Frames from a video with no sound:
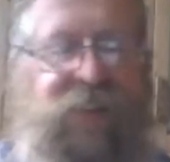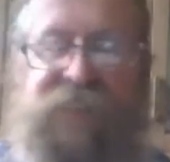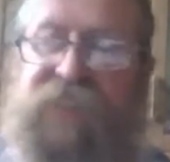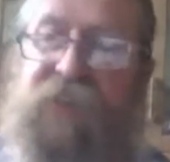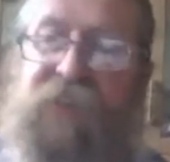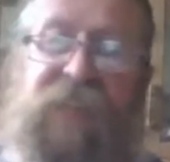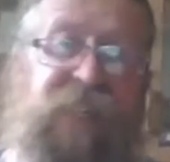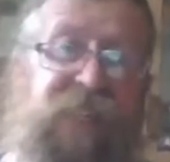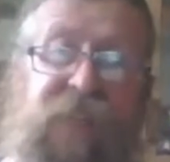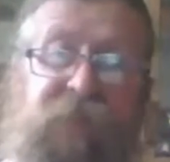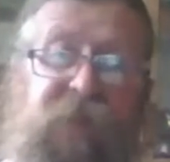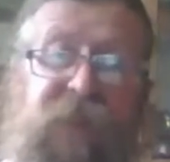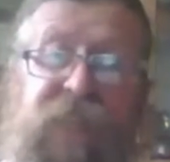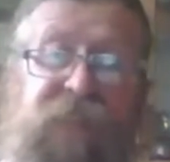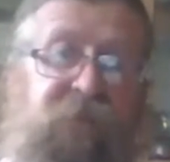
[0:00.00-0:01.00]
And so he ended
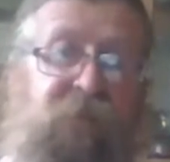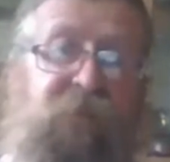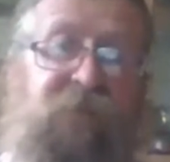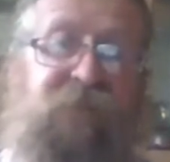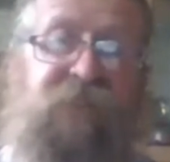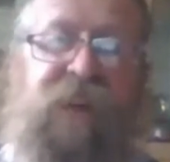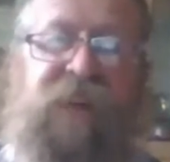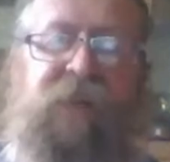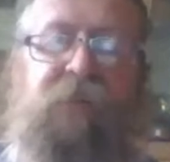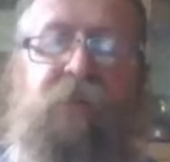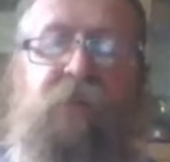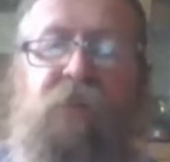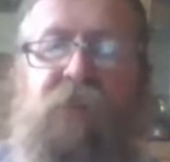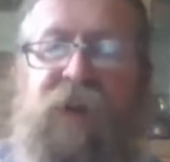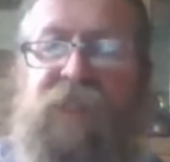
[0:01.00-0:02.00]
up getting a great
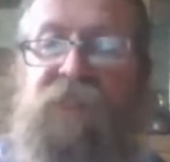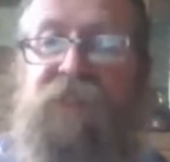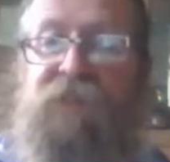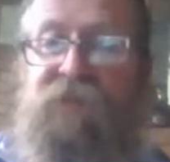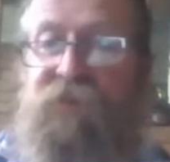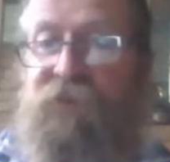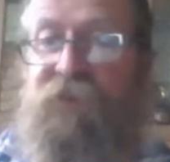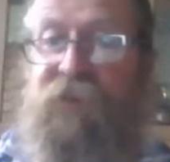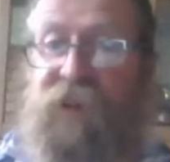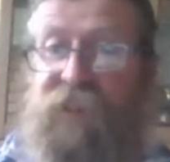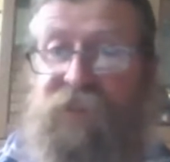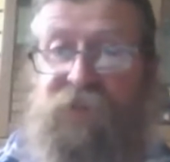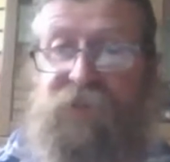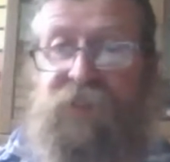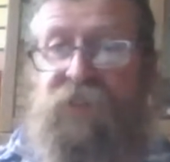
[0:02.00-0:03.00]
bunch of
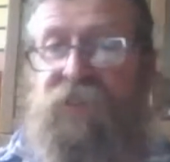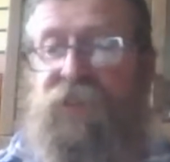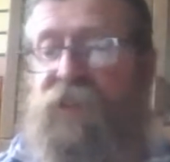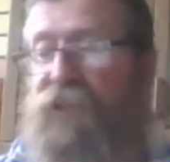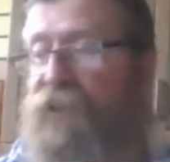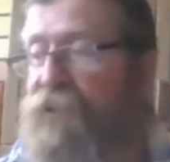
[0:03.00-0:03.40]
followers